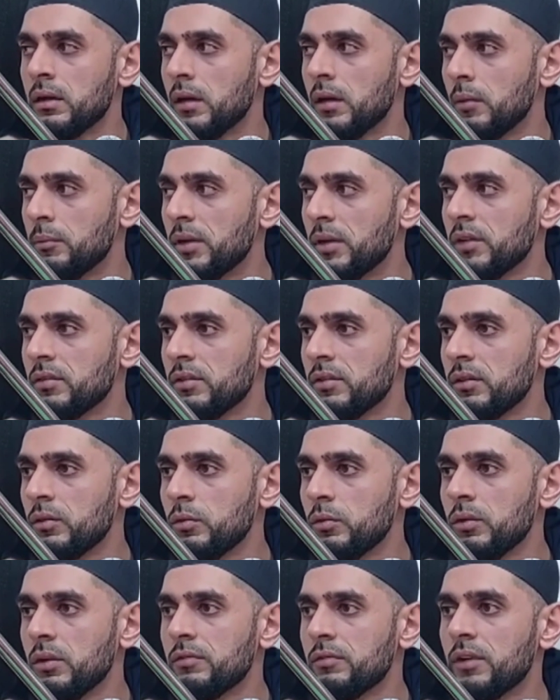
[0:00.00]
a person
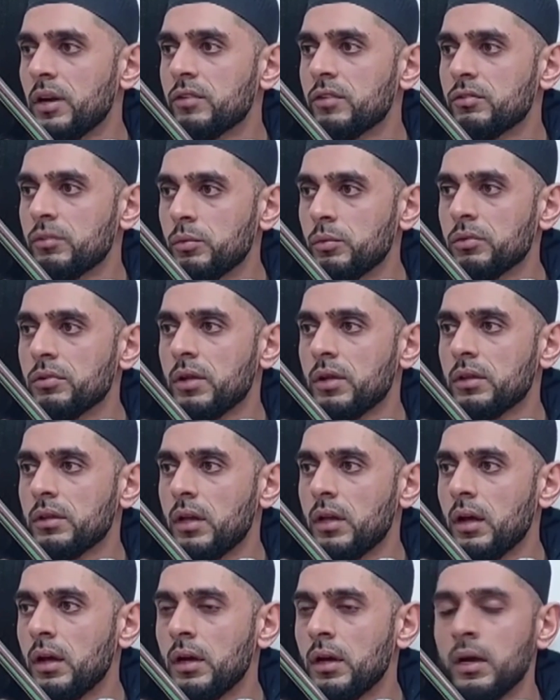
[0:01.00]
who invites toward
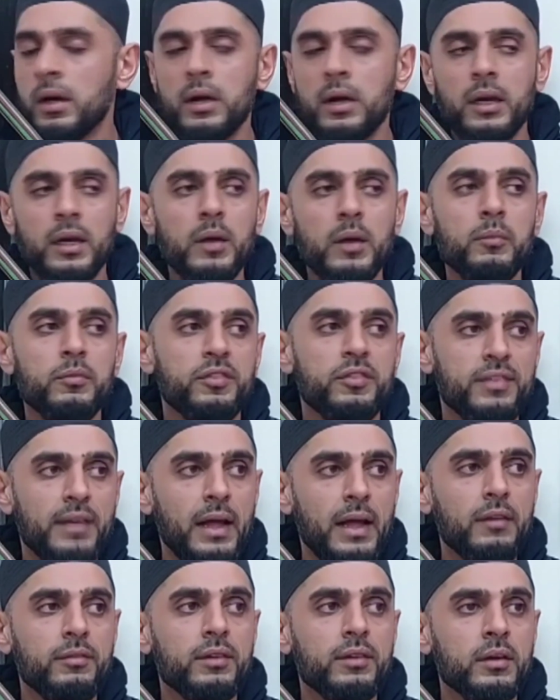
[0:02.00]
Allah,
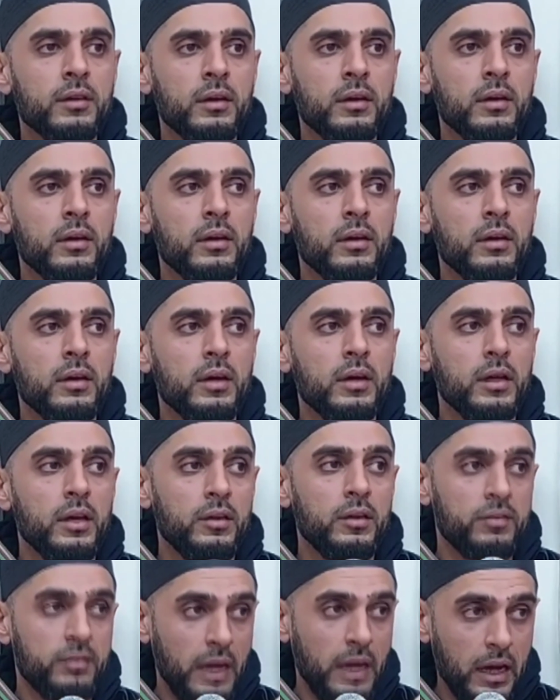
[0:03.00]
himself
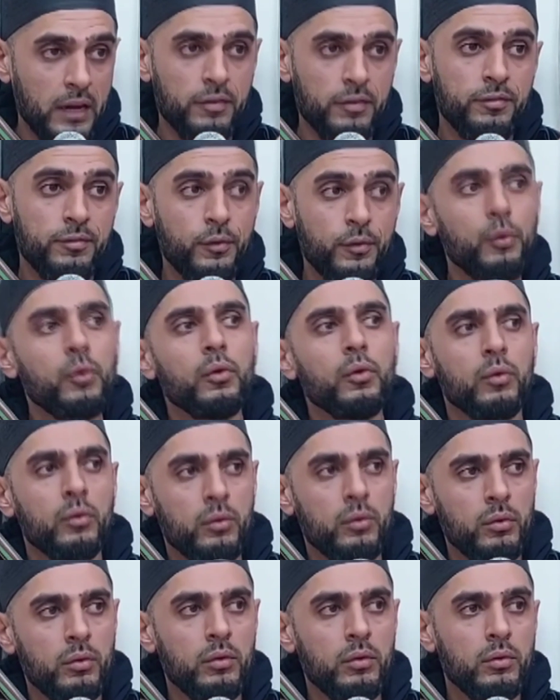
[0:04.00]
is at flaw,
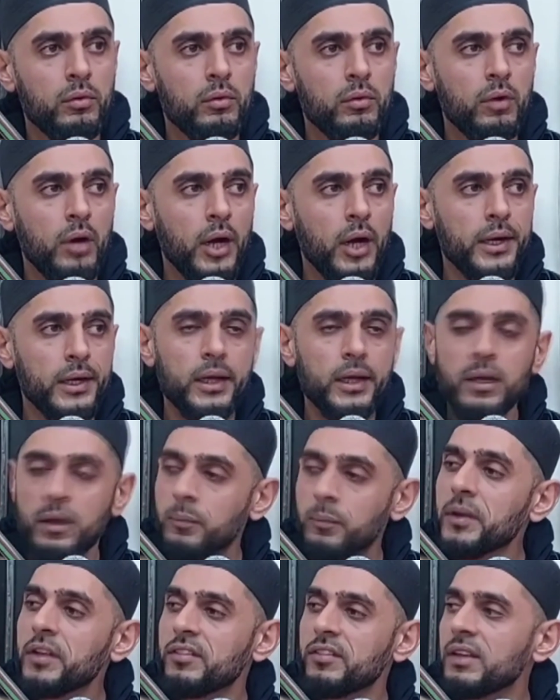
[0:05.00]
i.e.
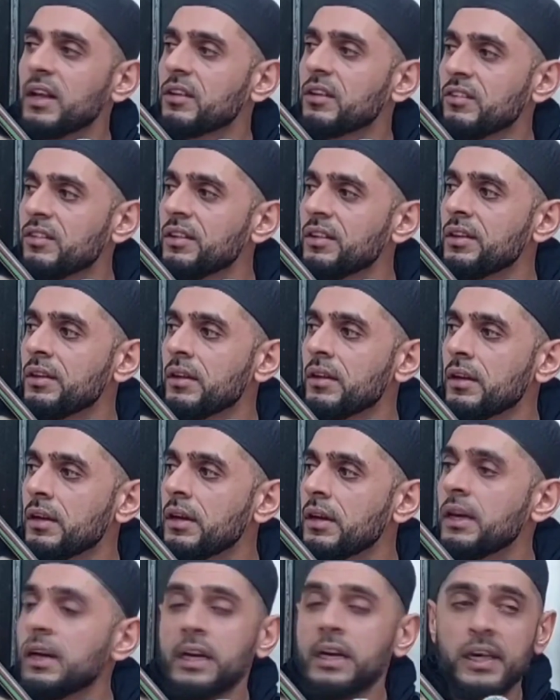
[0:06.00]
commits that sin,
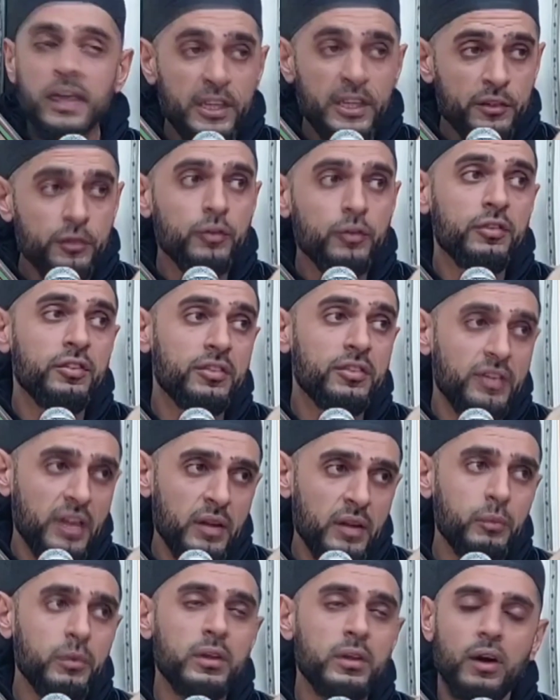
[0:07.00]
he should
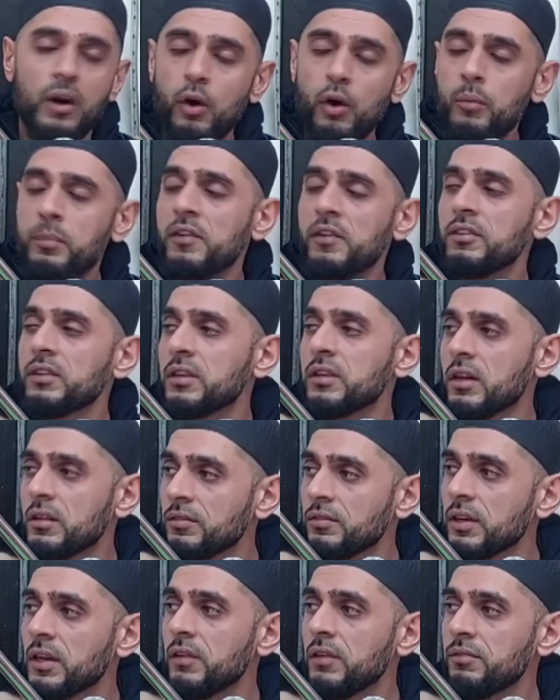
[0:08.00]
still, with the hope of Allah's
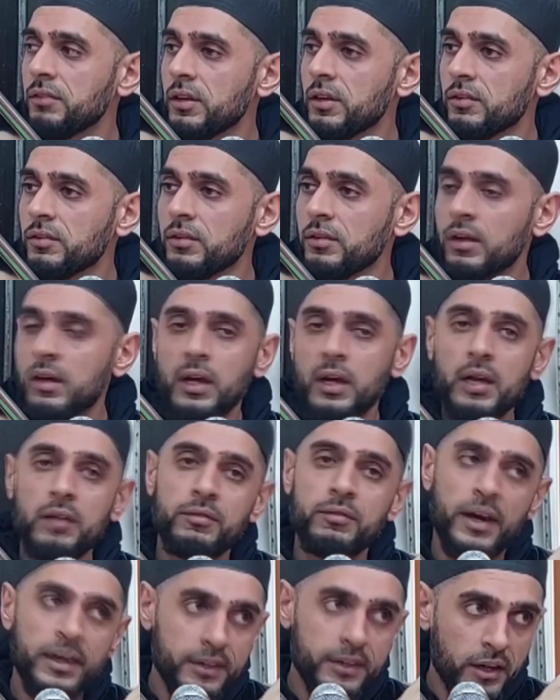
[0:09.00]
forgiveness,
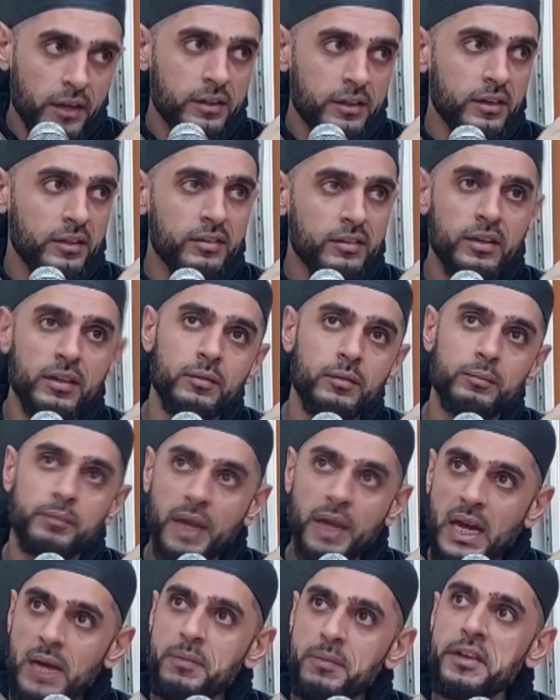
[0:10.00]
invite others, because
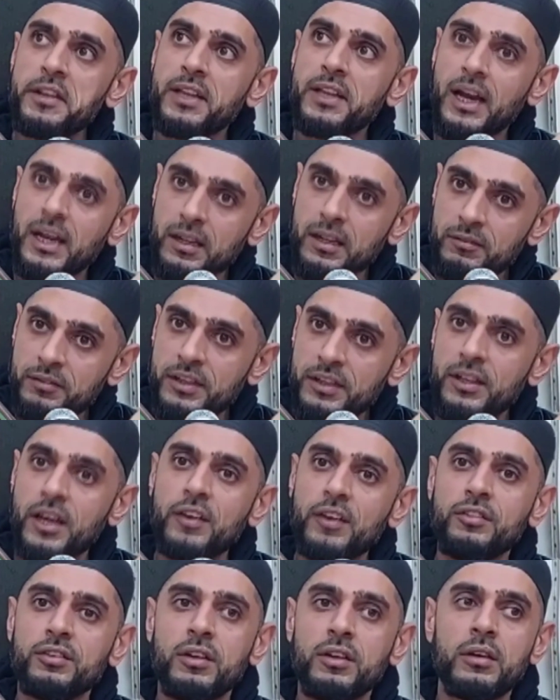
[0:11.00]
maybe that
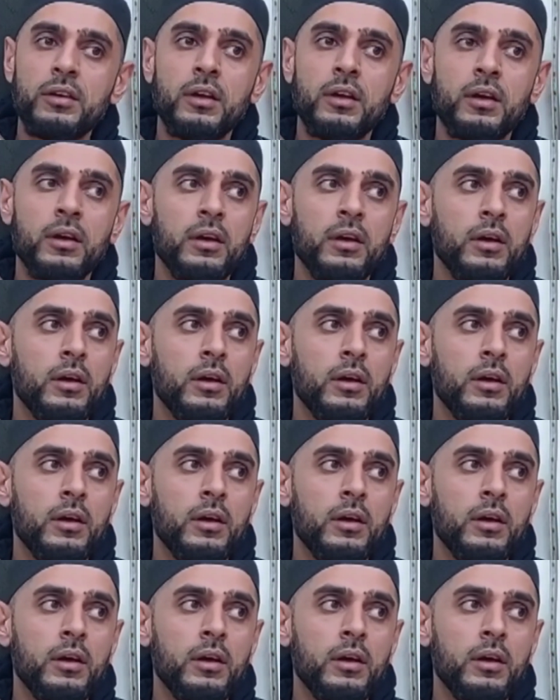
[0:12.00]
invitation